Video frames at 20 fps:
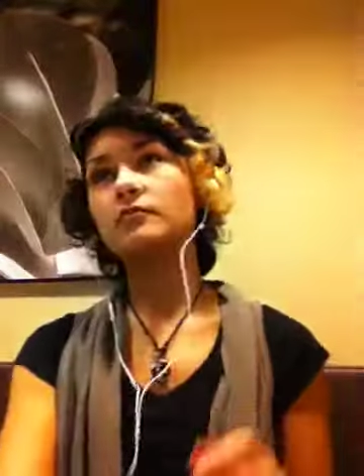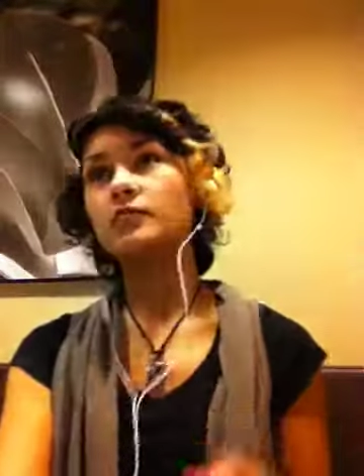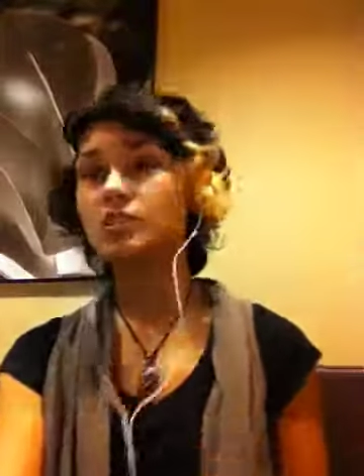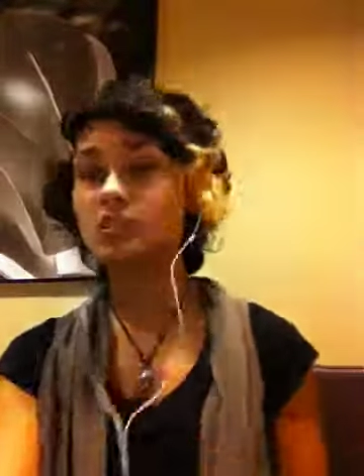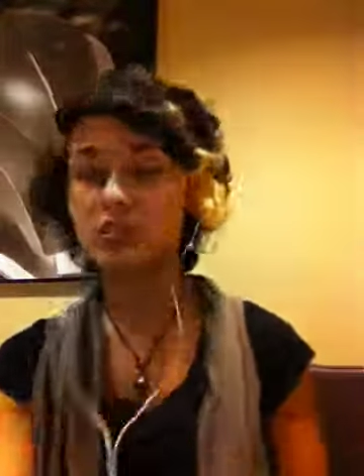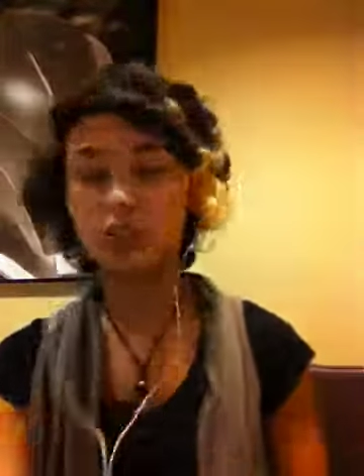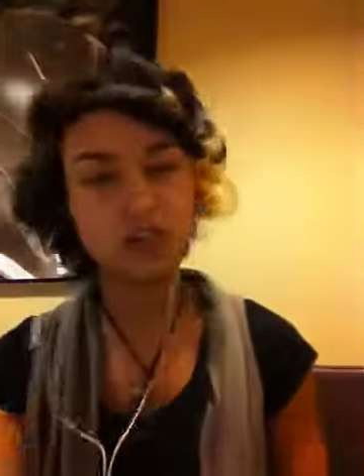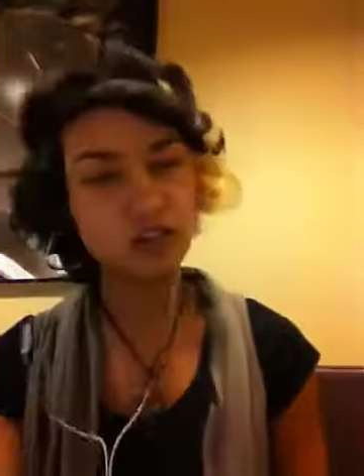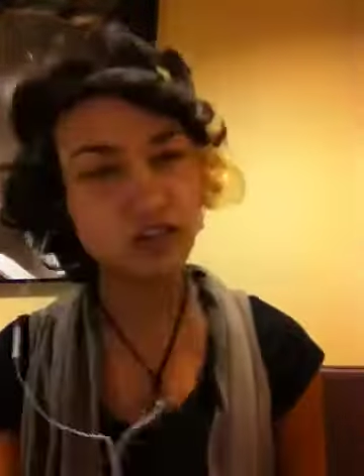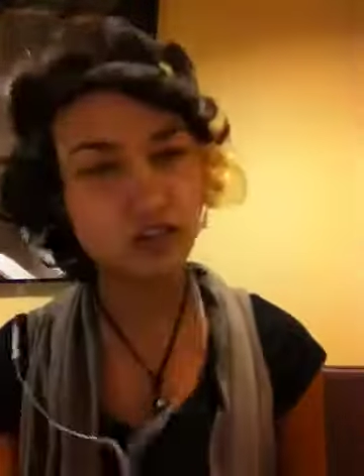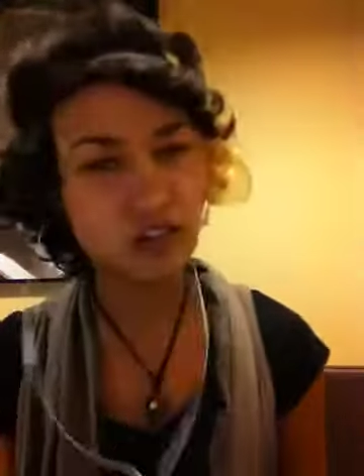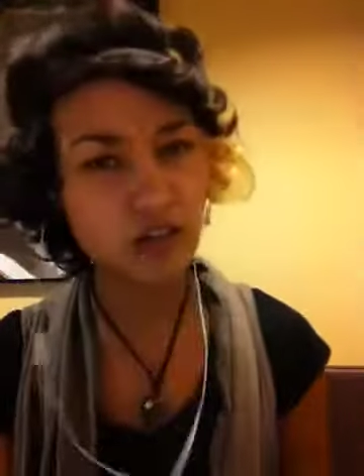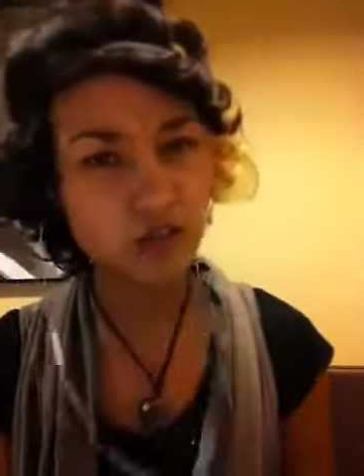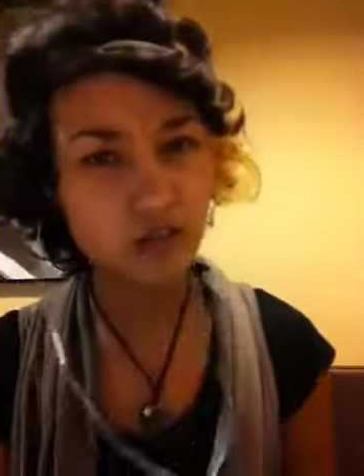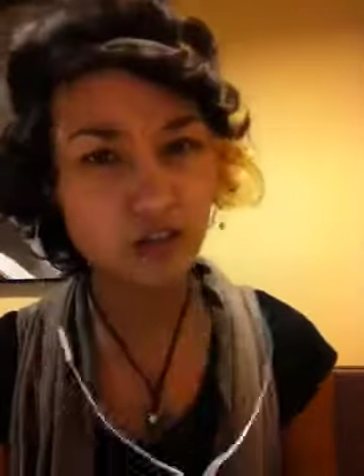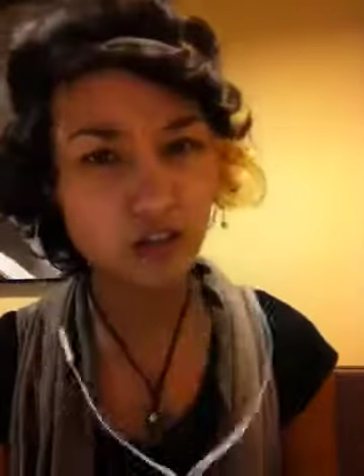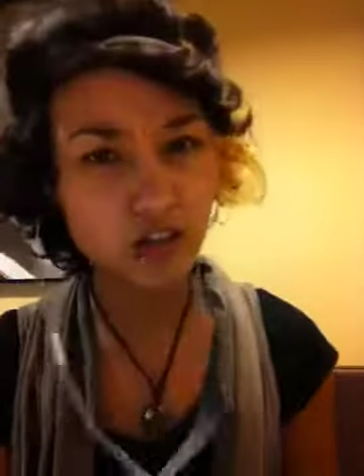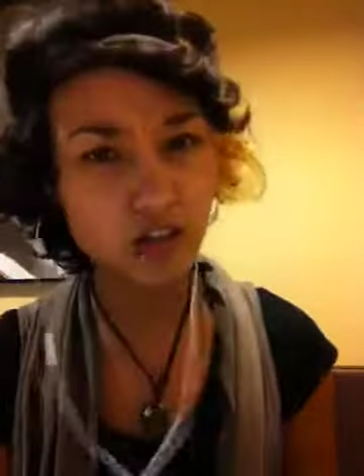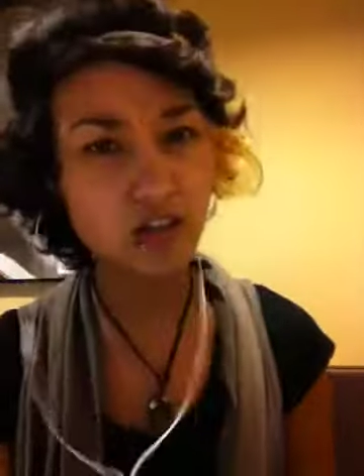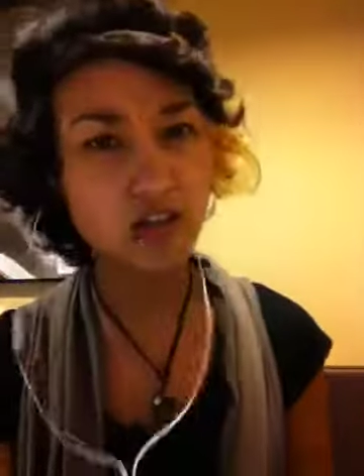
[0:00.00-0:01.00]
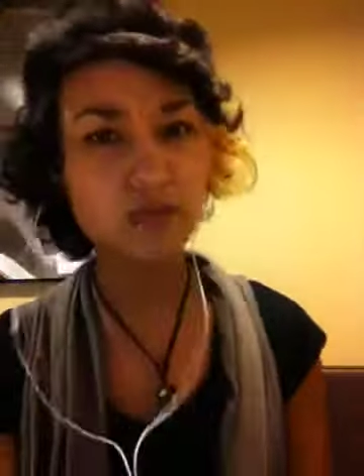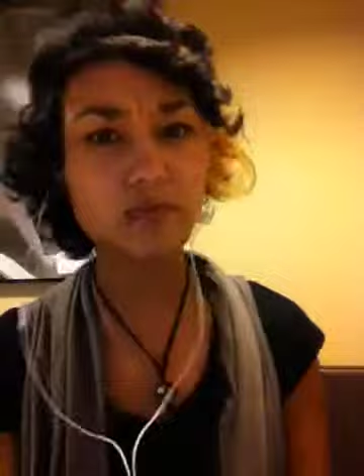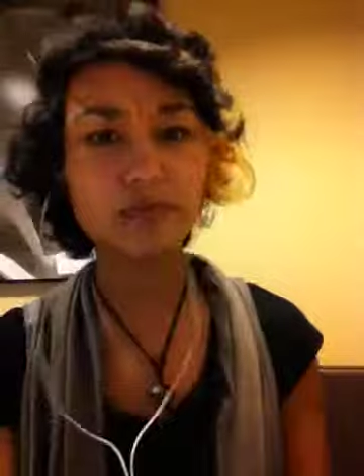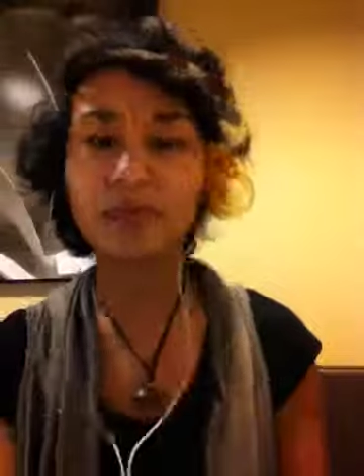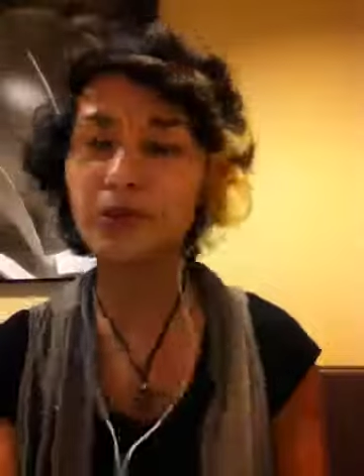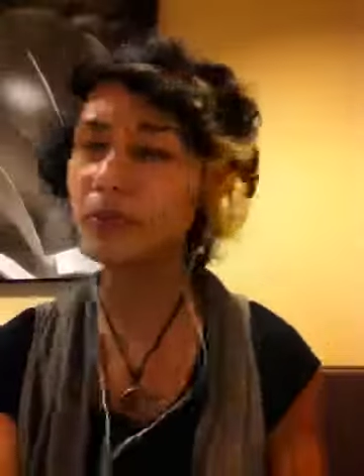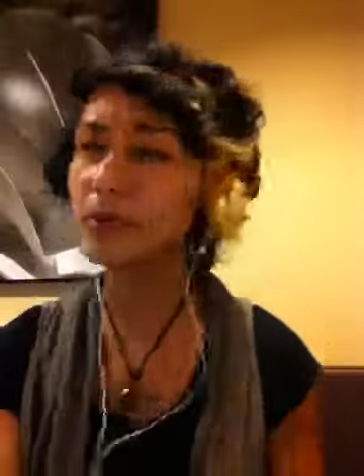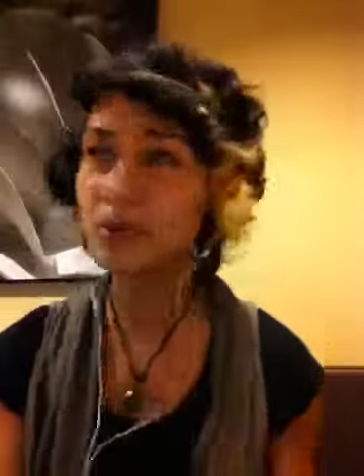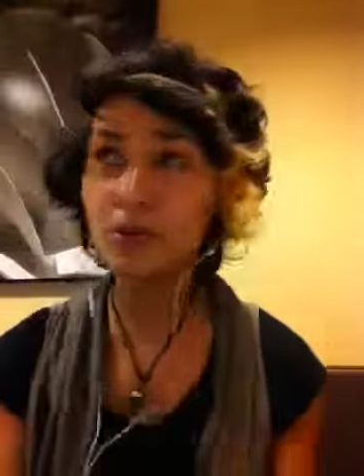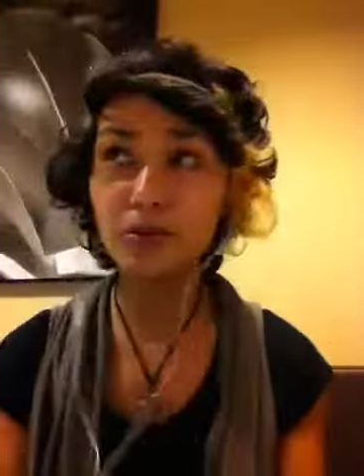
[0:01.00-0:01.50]
I shouldn't say retarded.
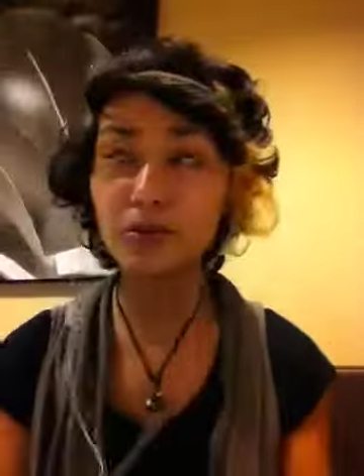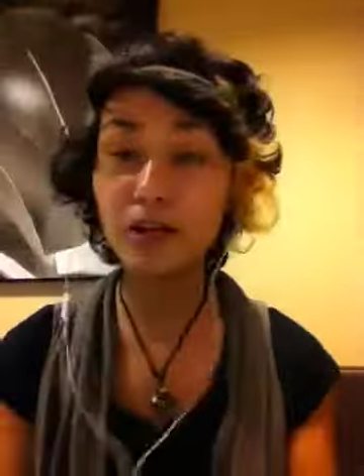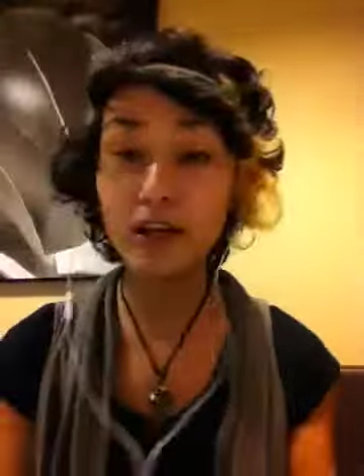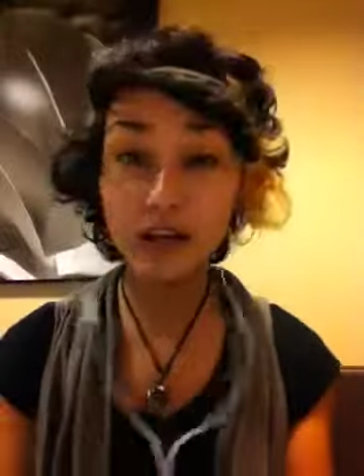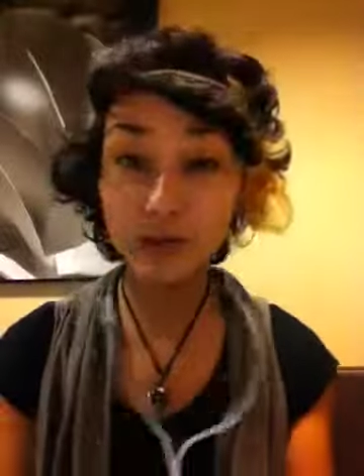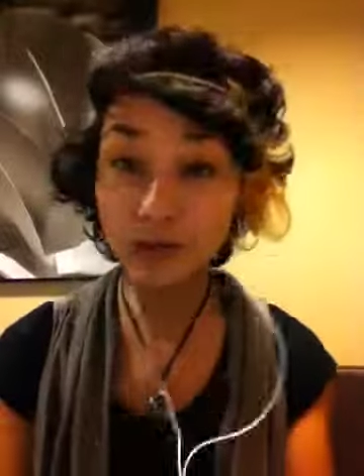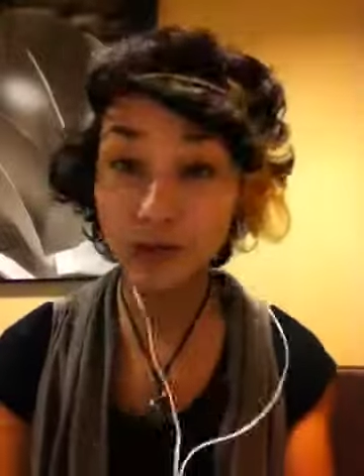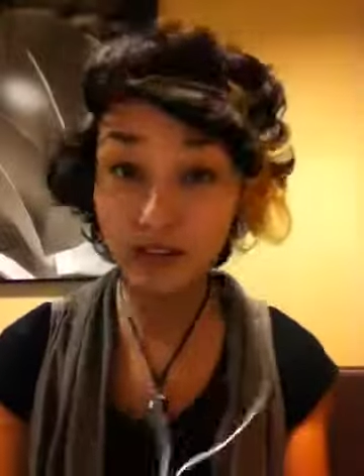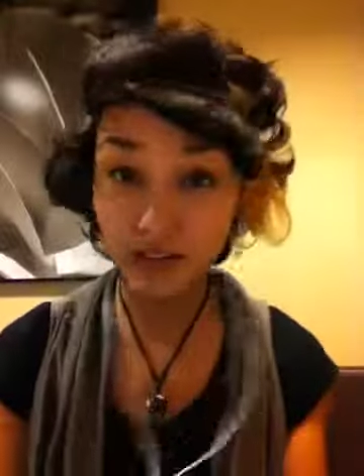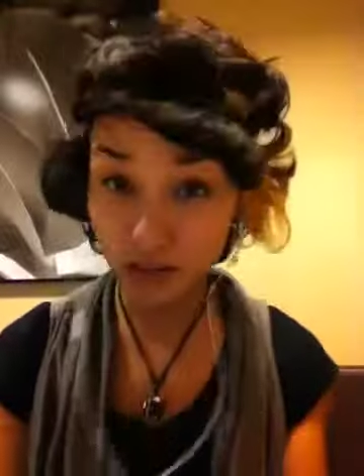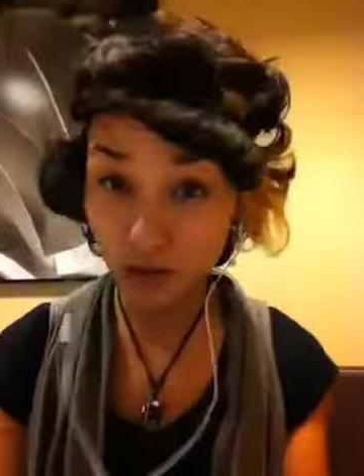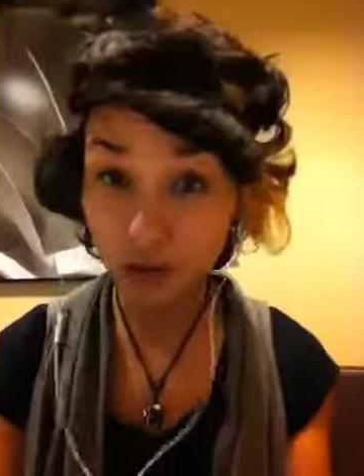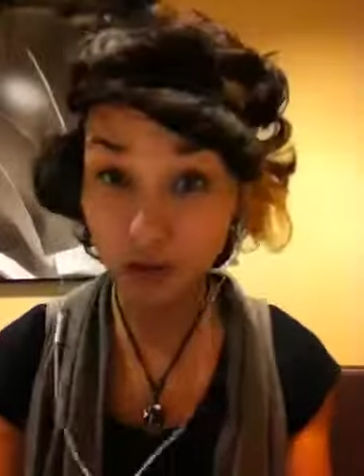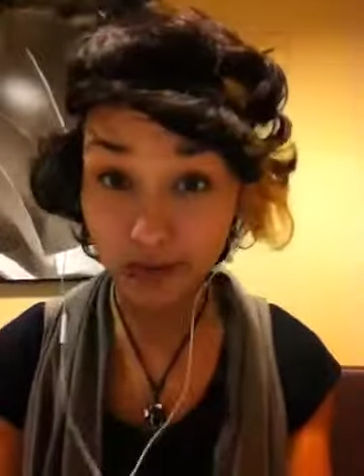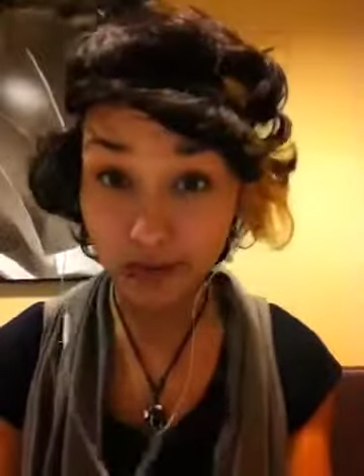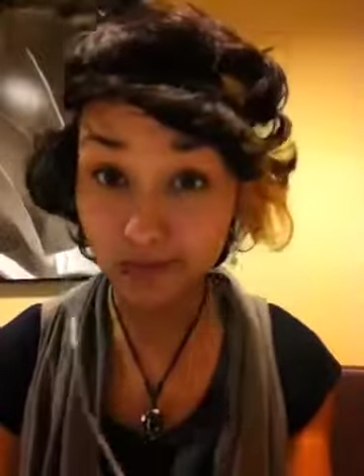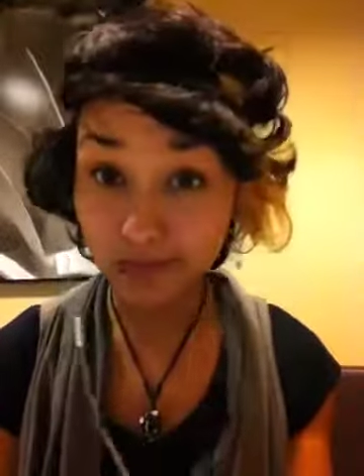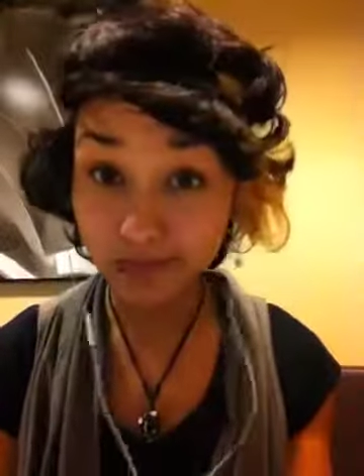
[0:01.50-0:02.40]
But we do it anyway, don't we?